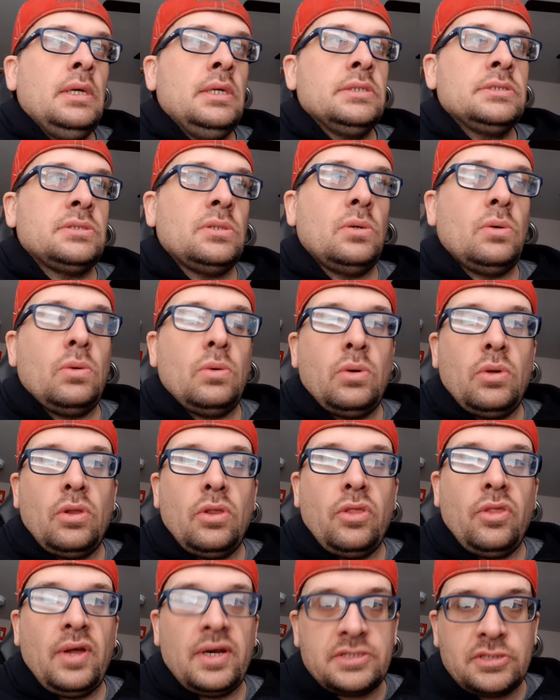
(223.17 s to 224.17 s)
so
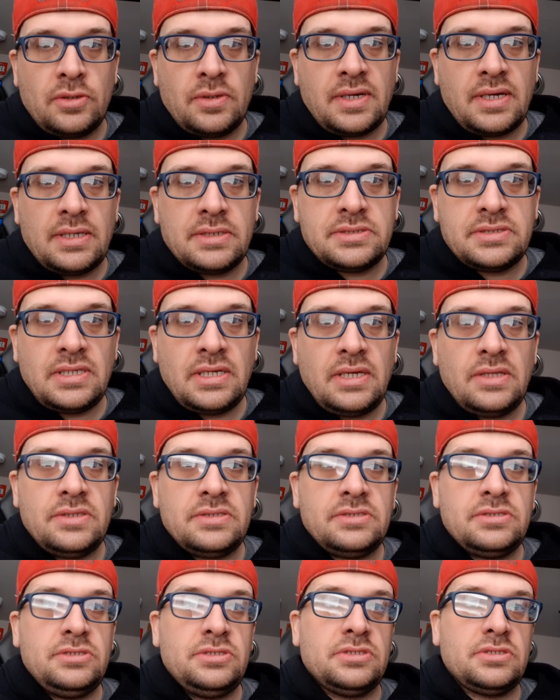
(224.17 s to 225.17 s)
that's all I gotta say.
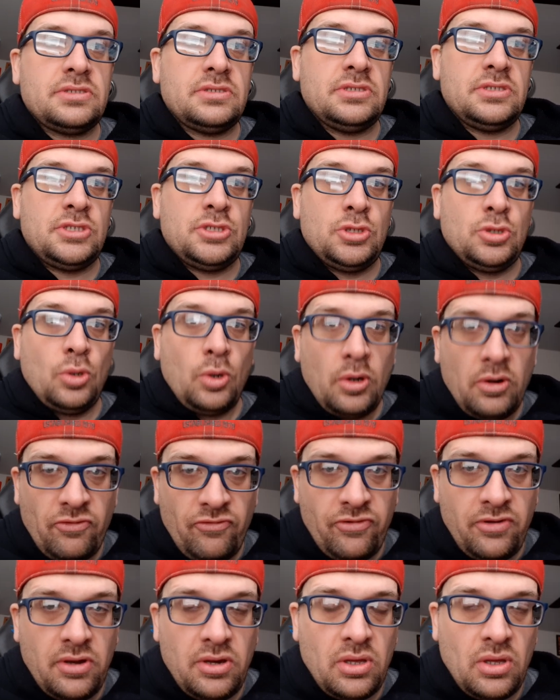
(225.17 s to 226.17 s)
This is just a short
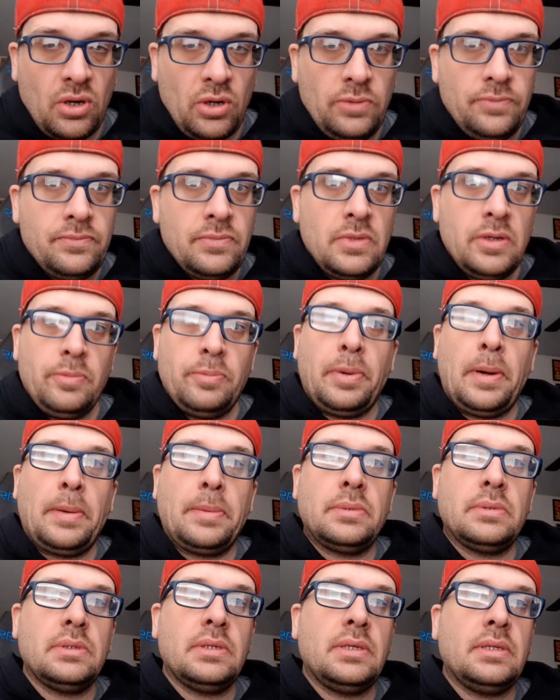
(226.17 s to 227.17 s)
video, and
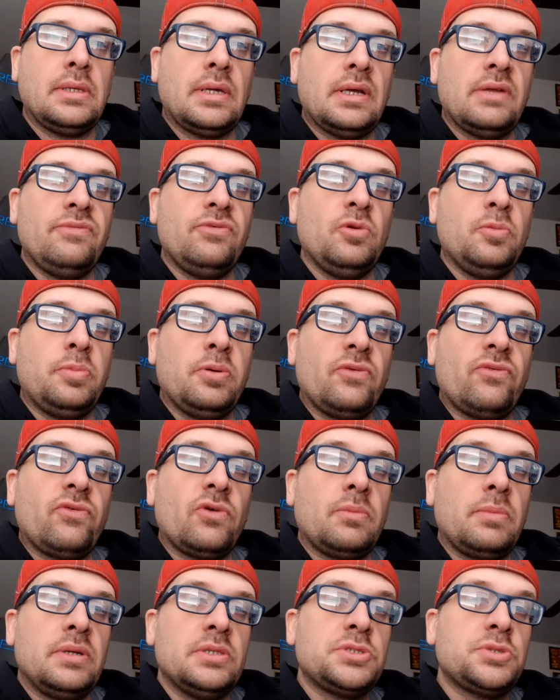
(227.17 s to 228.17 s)
probably a lot of you
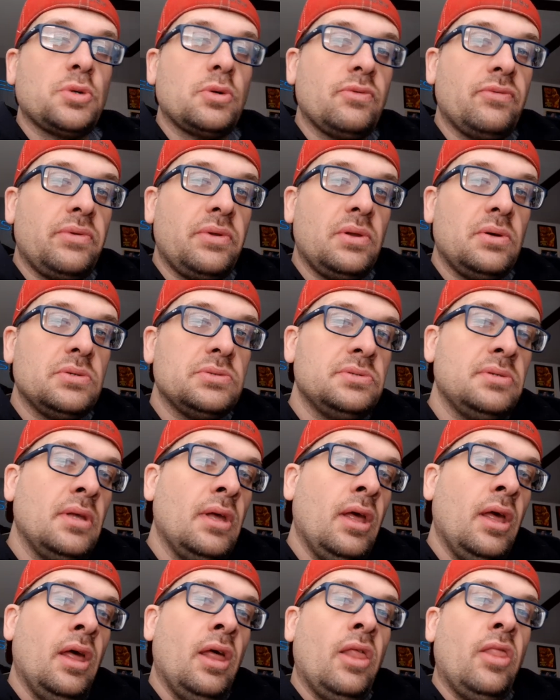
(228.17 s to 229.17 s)
prefer my short videos
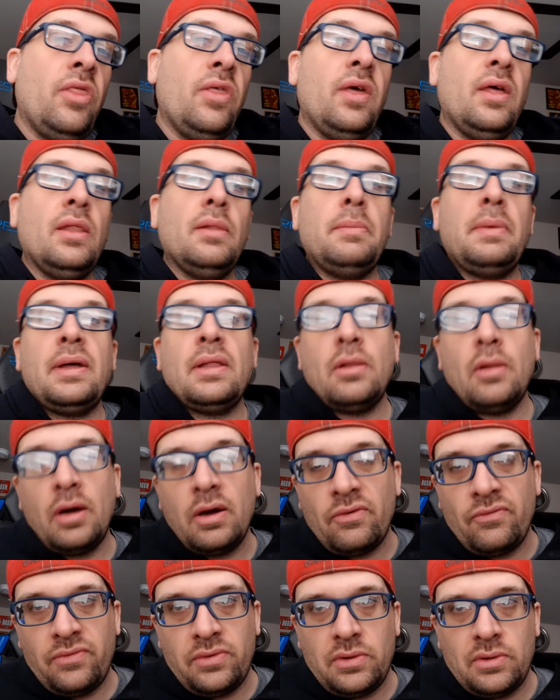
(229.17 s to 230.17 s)
than my
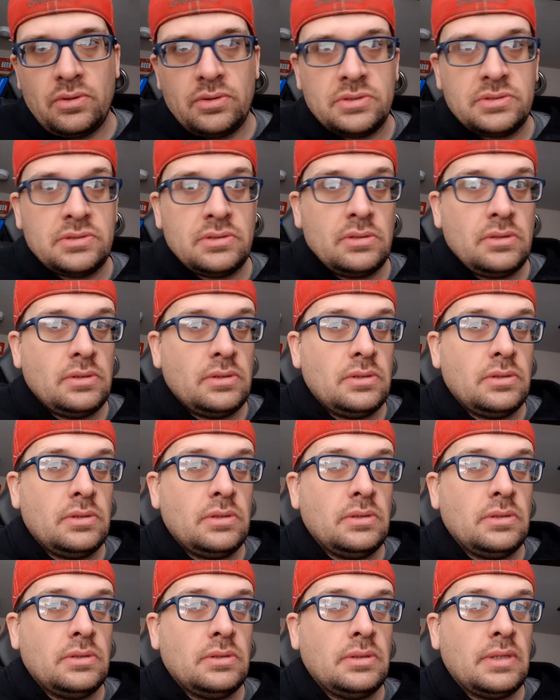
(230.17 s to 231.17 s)
long videos.
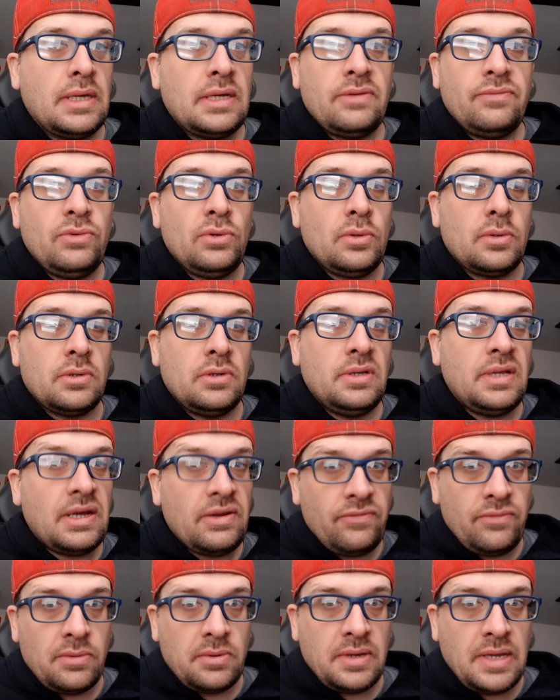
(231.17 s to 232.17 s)
A lot of you are
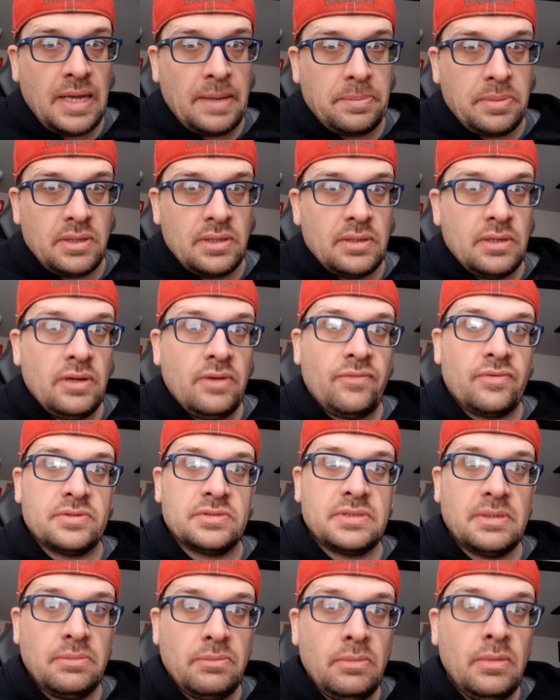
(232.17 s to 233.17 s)
not very happy for
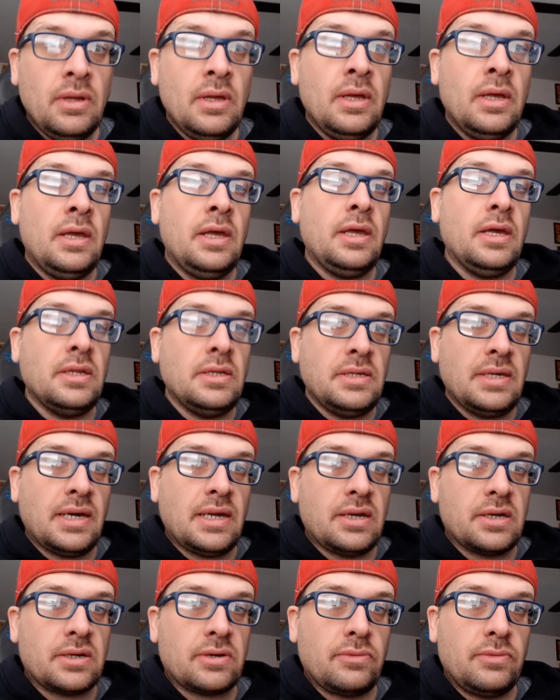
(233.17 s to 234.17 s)
some
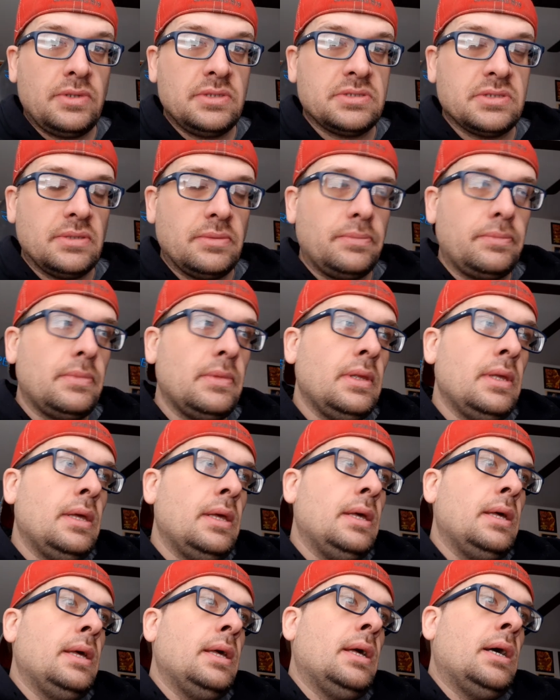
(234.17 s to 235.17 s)
idiotic reason.
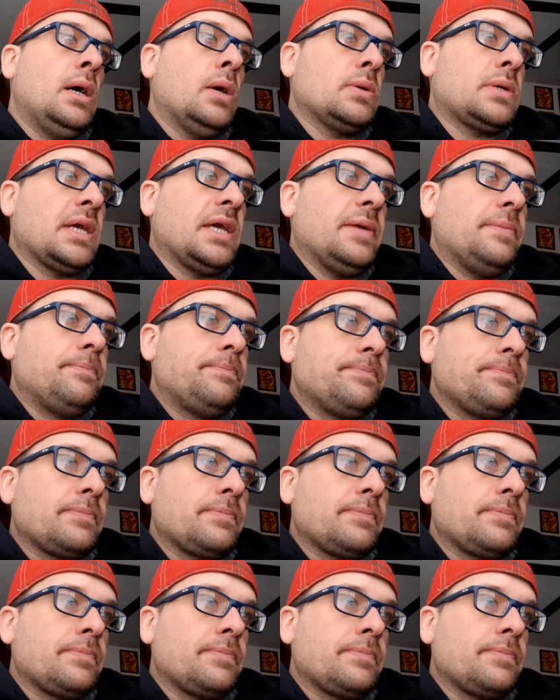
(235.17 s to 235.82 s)
Okay,